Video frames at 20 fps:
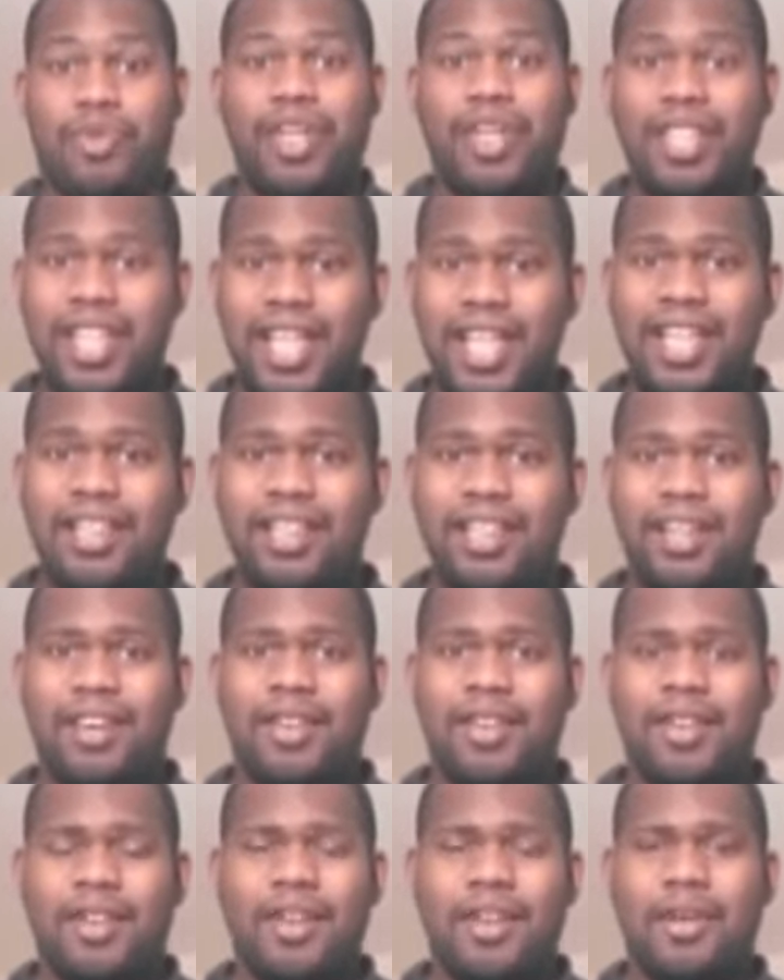Really?
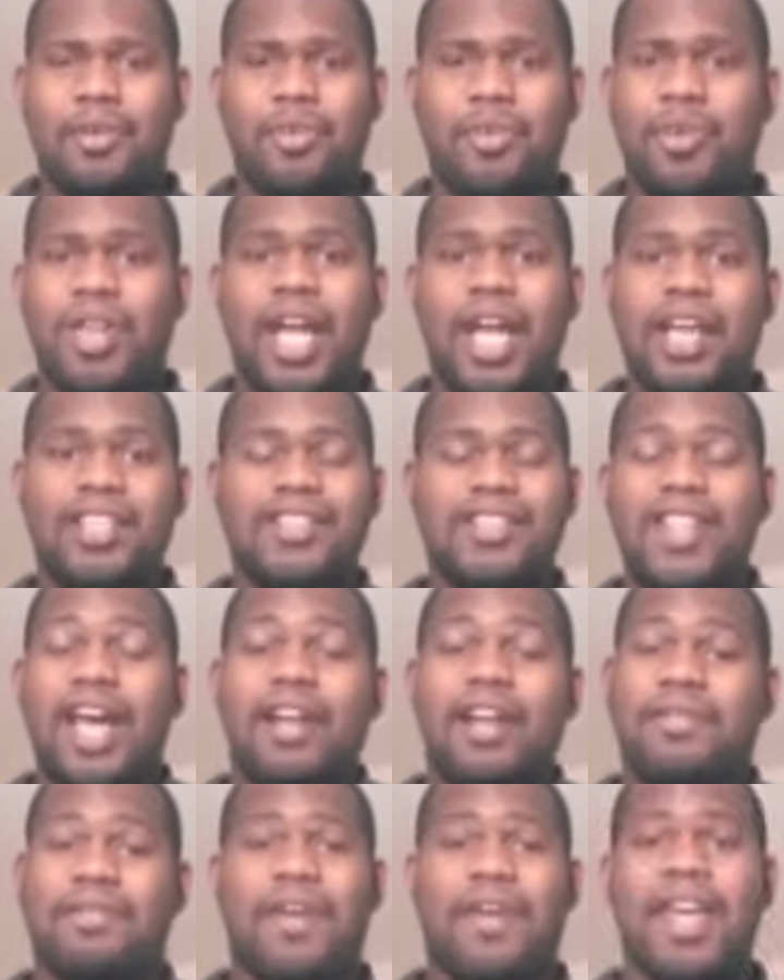It's
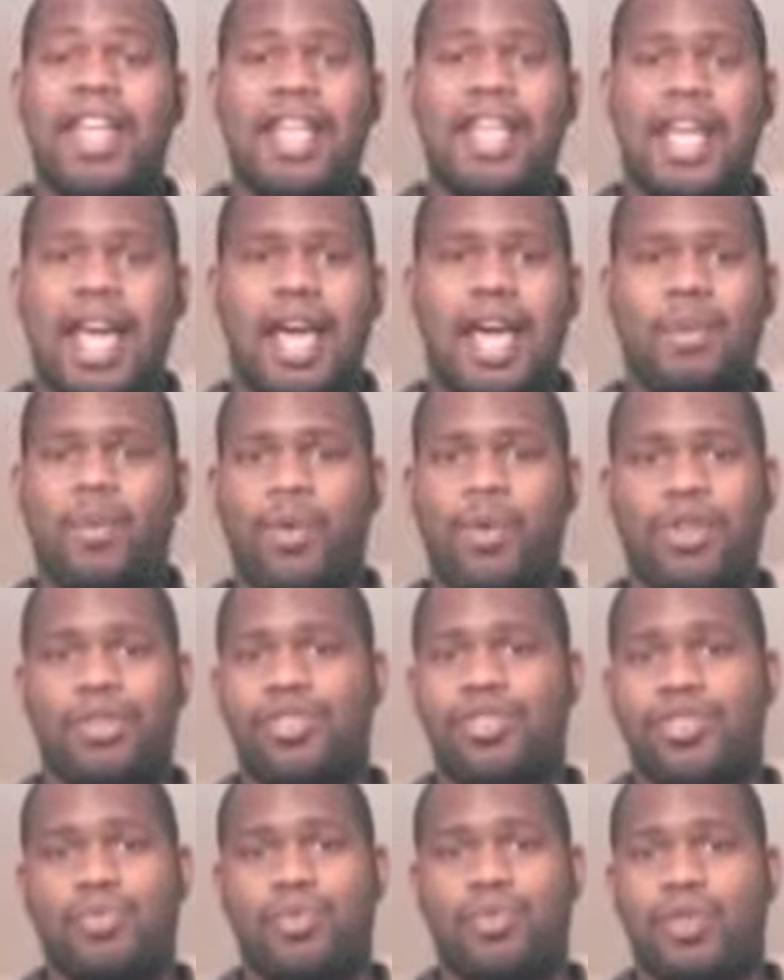not a fighting game where
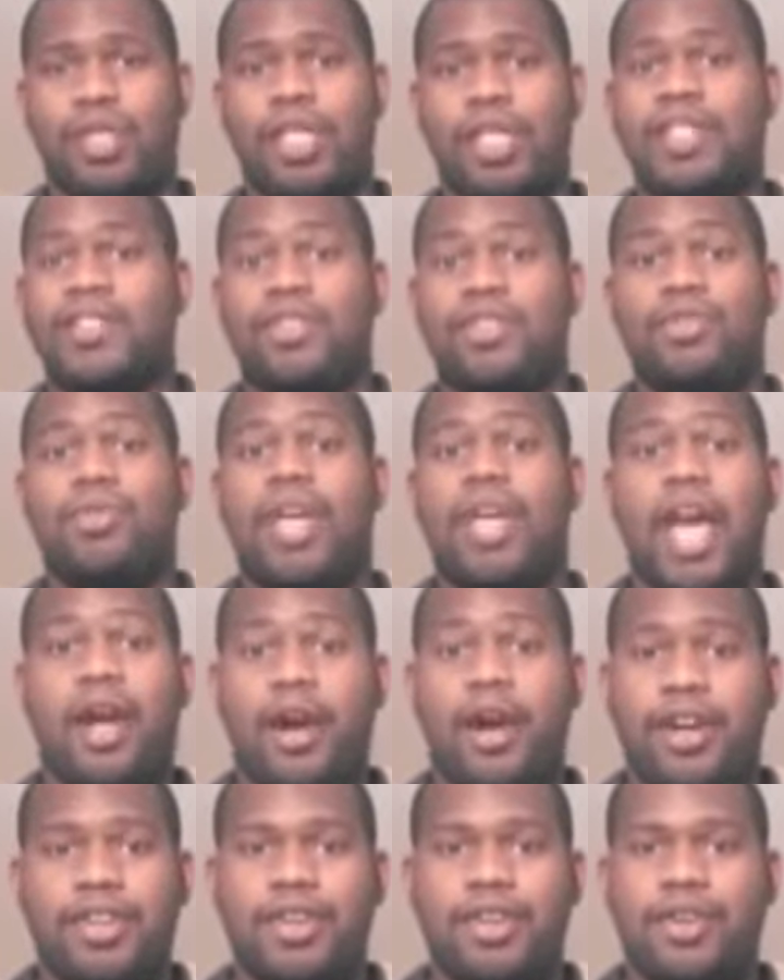you just release a new
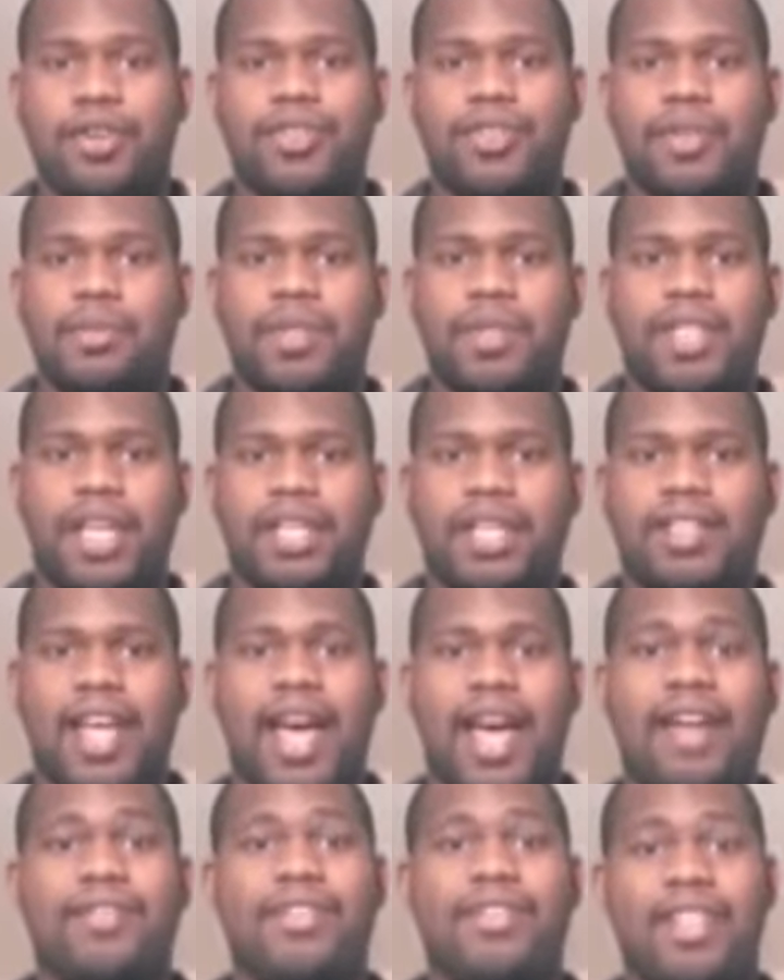character or something like
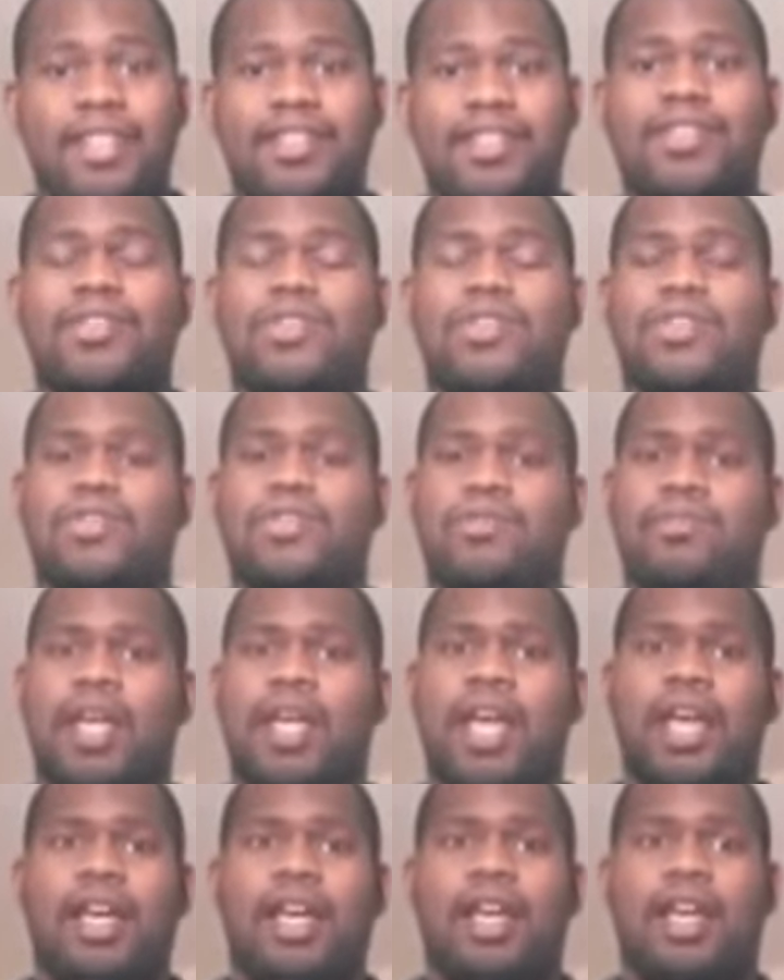that. This is
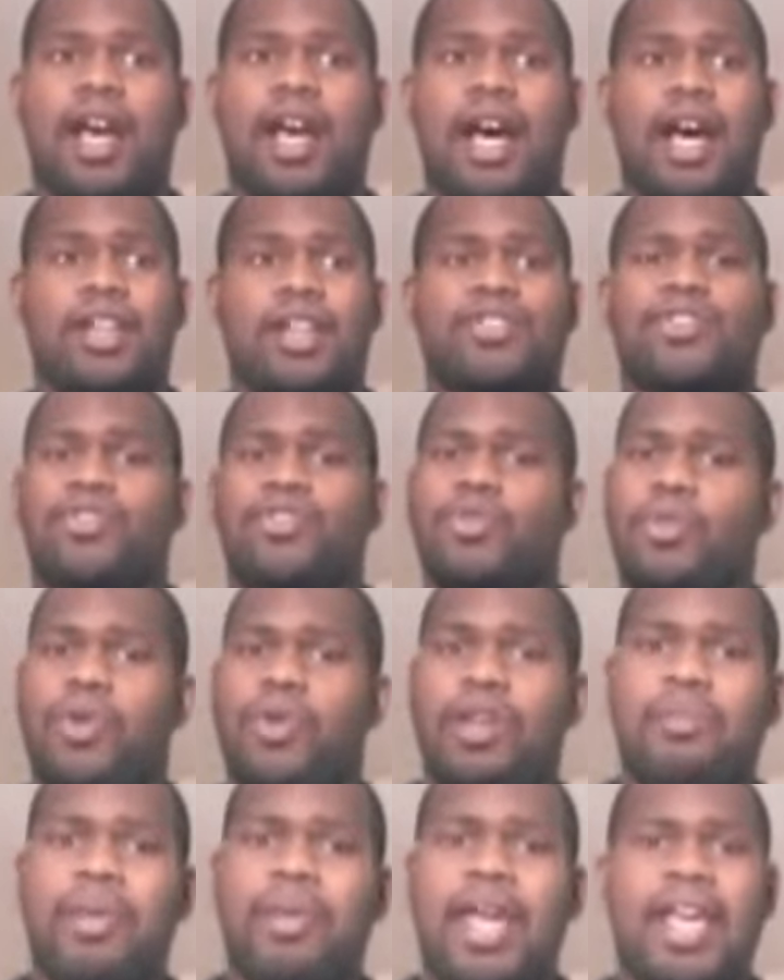
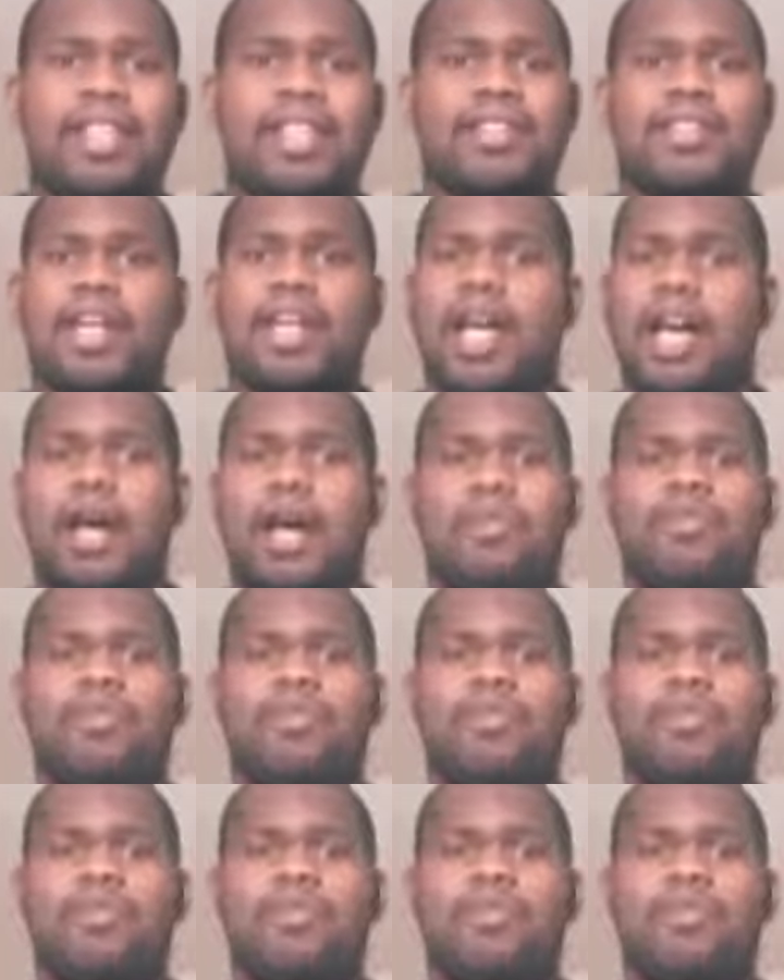story-based.